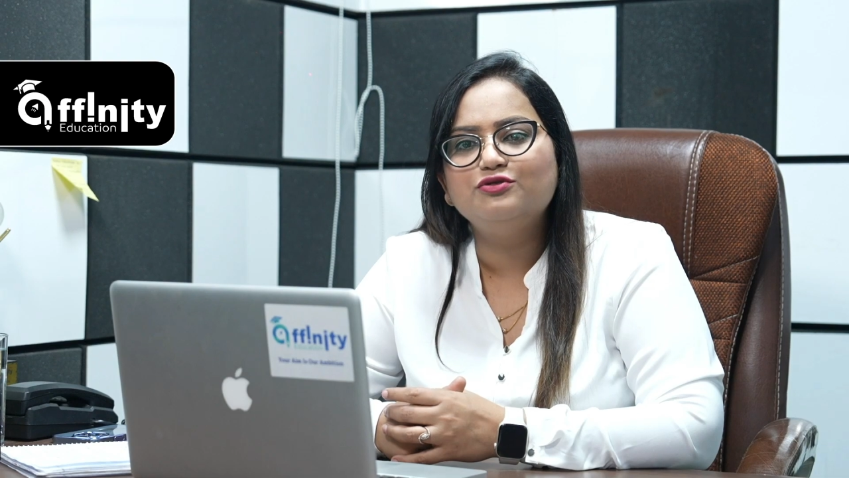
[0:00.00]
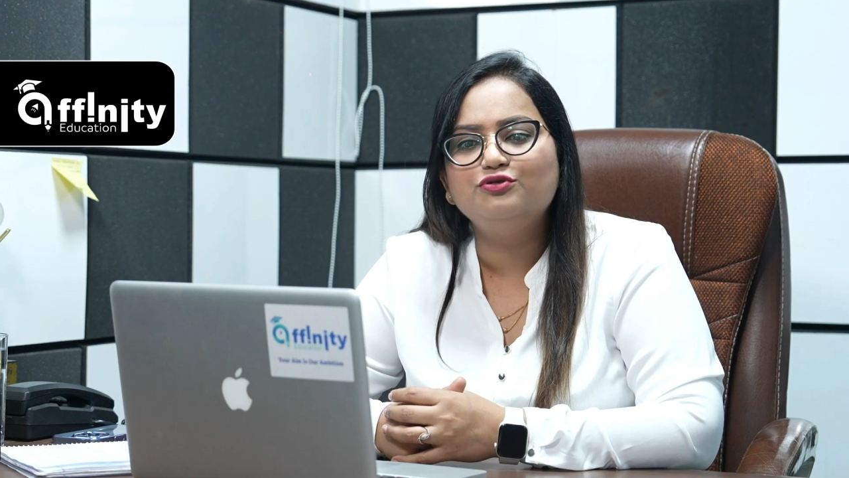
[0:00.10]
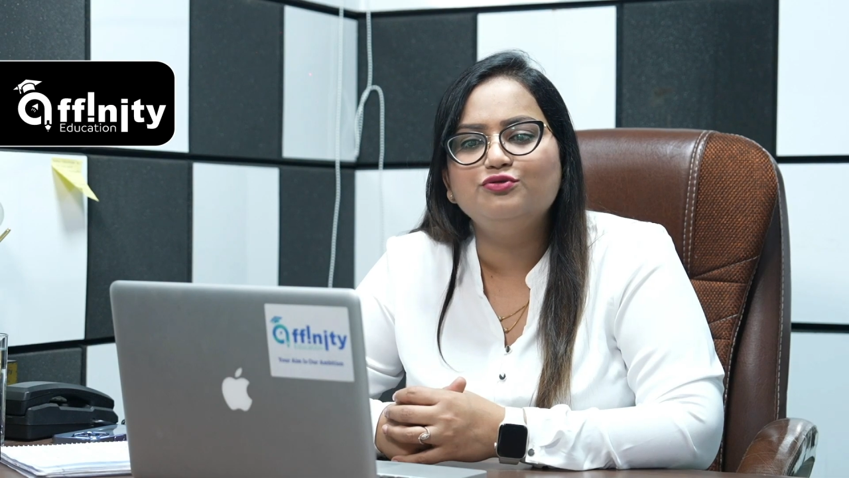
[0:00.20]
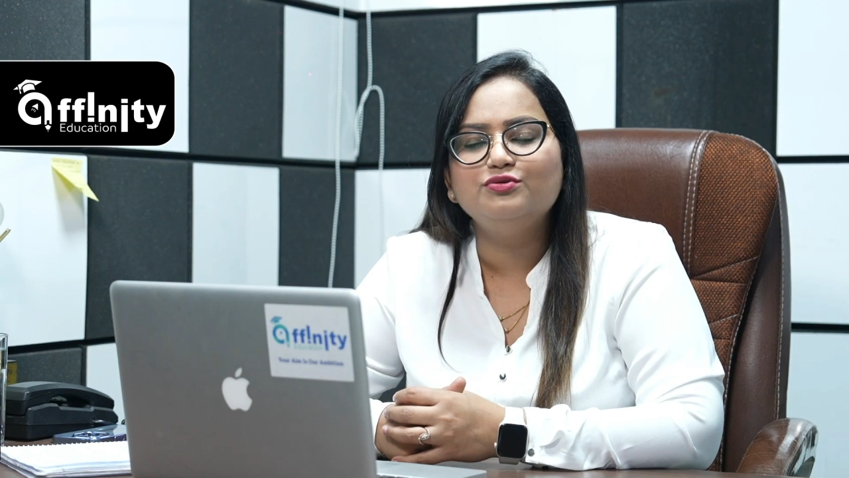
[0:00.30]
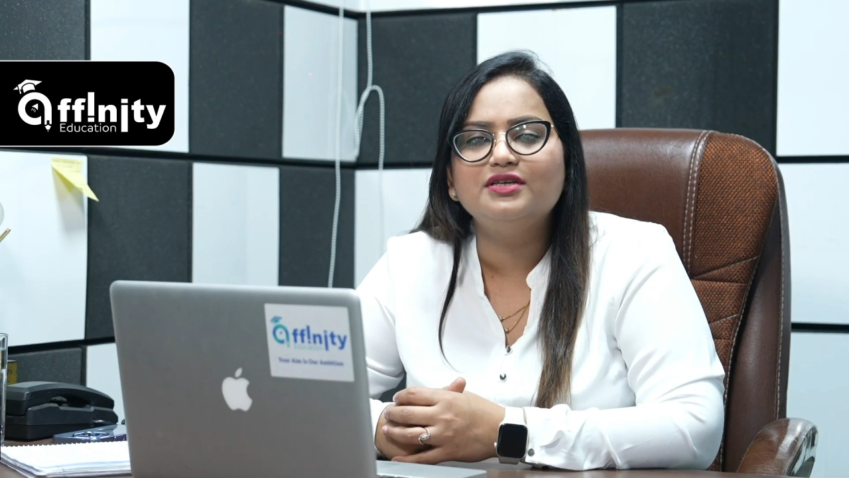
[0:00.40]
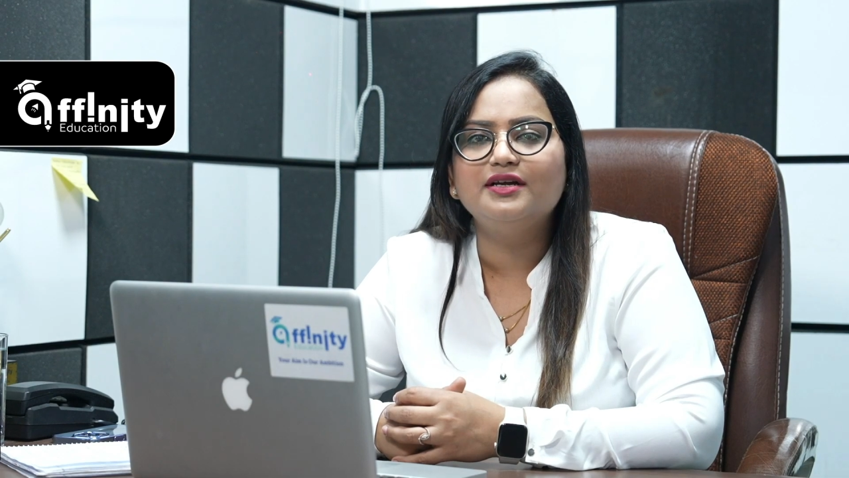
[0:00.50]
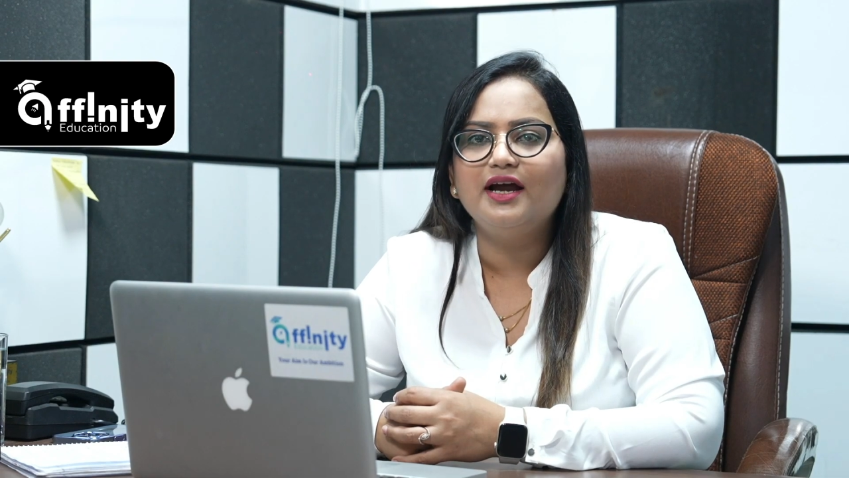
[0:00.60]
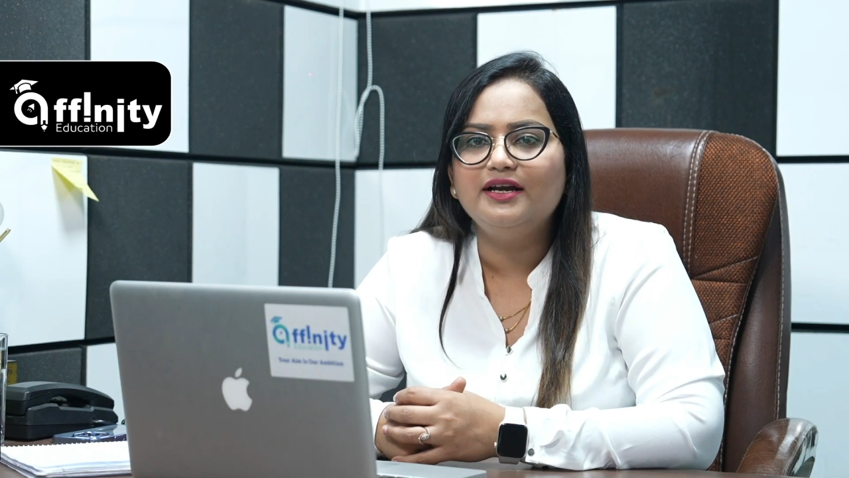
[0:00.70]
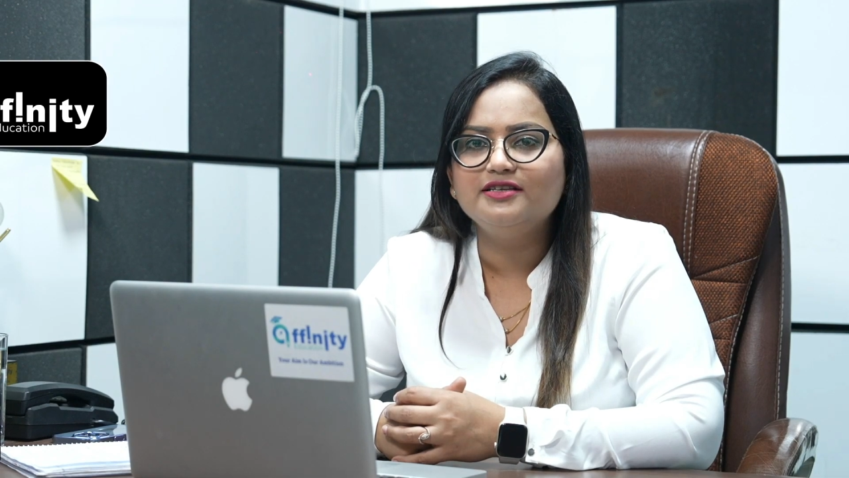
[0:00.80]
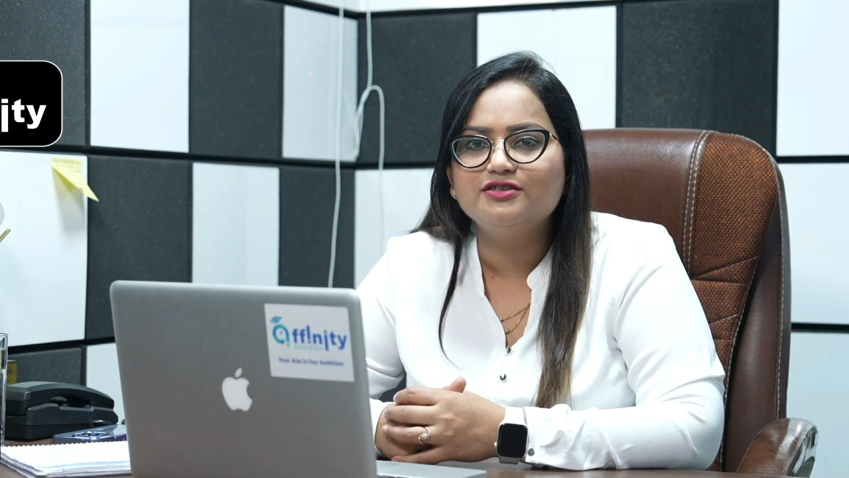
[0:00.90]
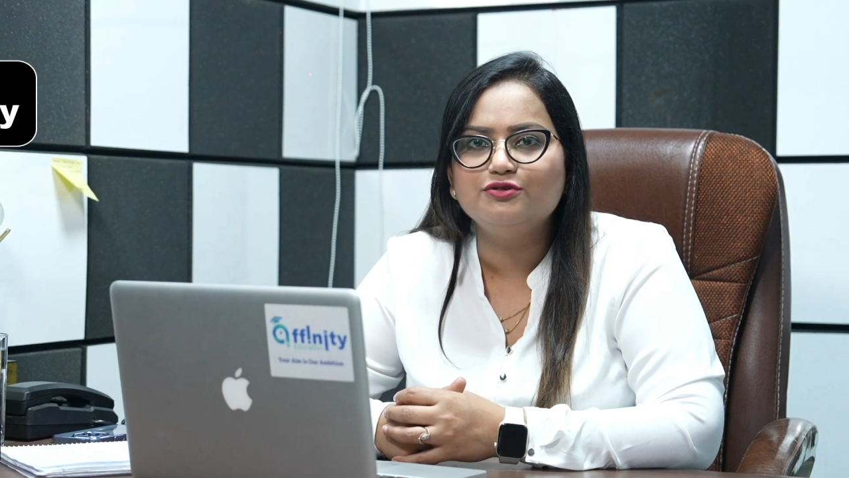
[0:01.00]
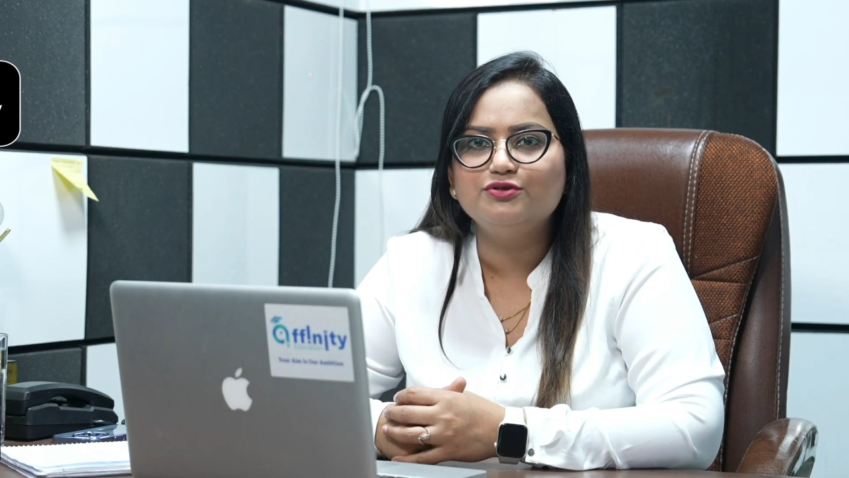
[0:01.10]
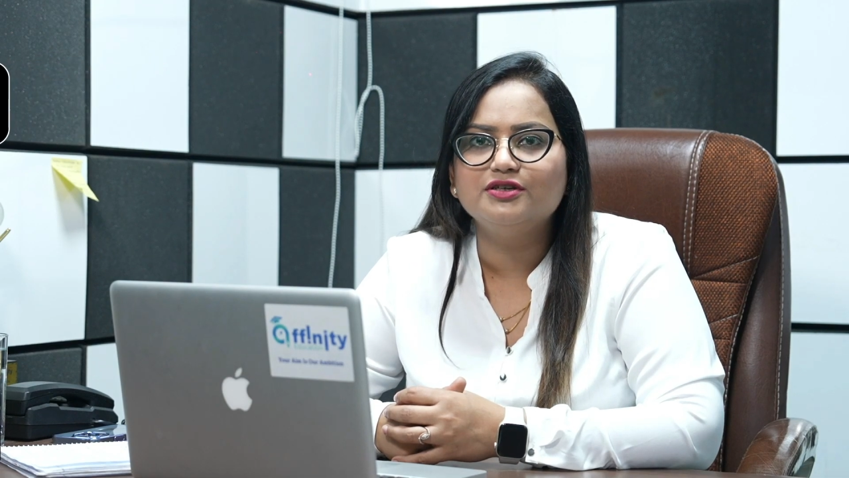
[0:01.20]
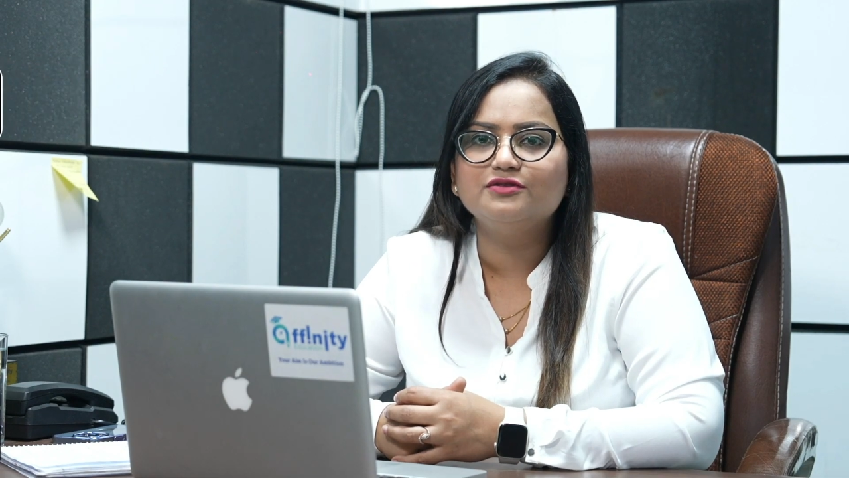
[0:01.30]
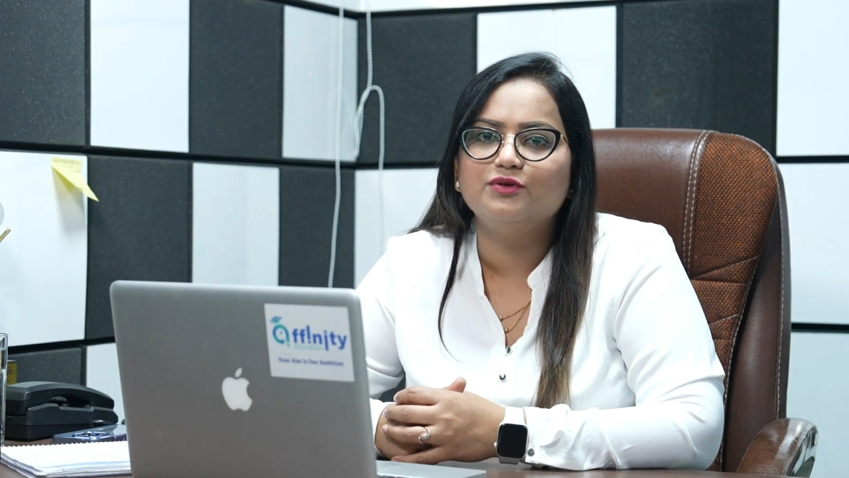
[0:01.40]
to choose the right
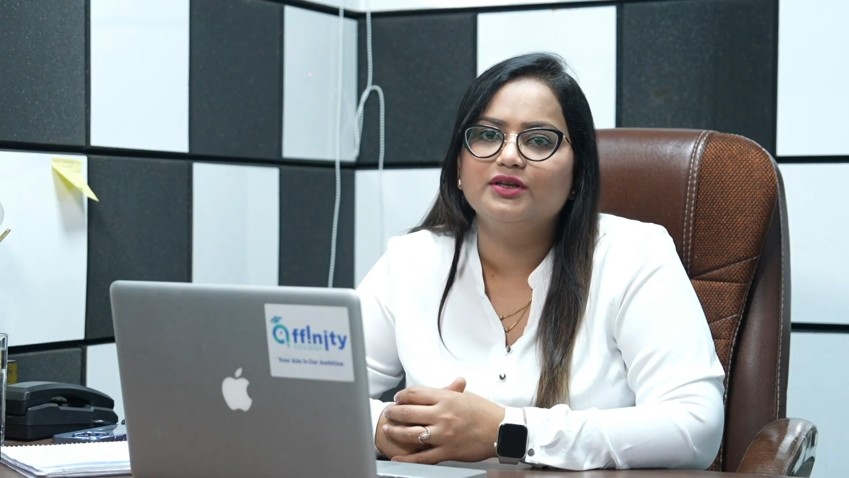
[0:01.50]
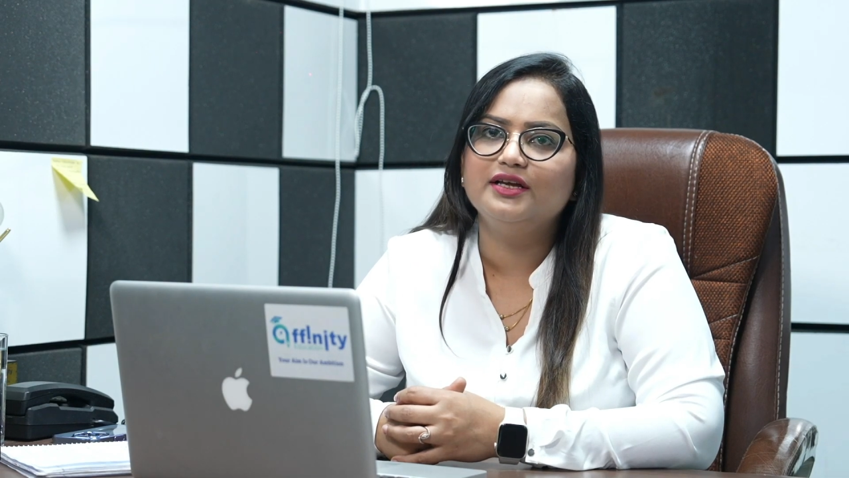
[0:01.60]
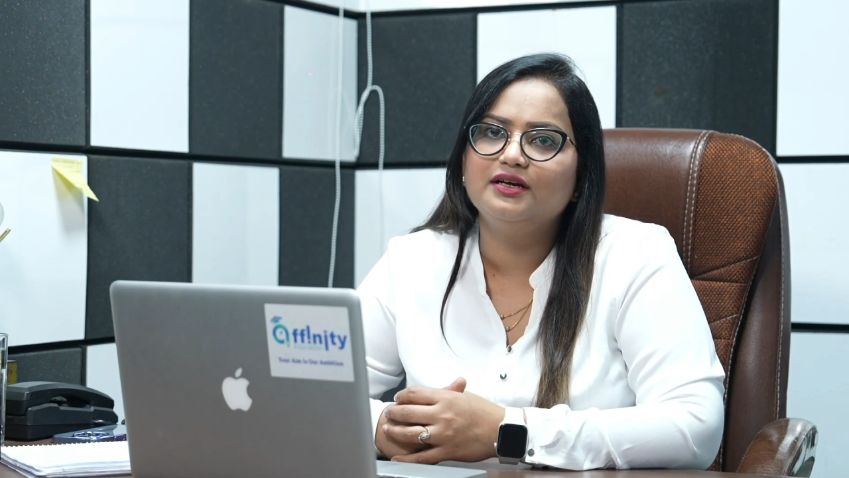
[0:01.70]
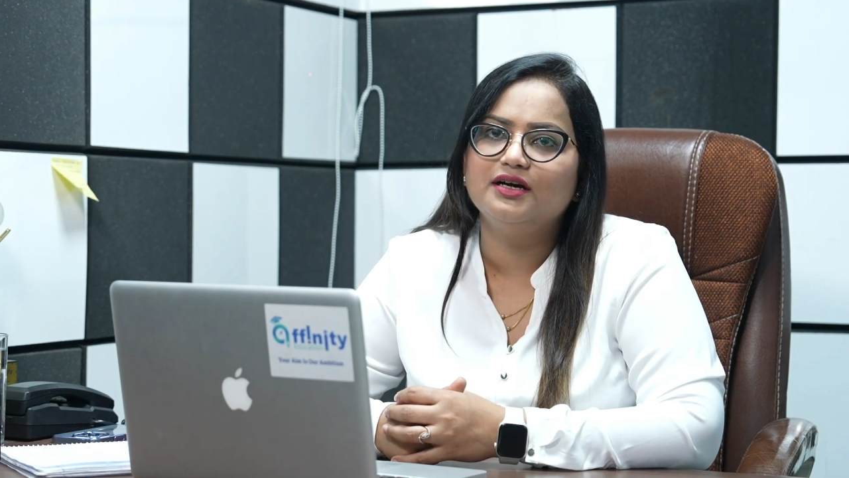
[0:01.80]
institutions for their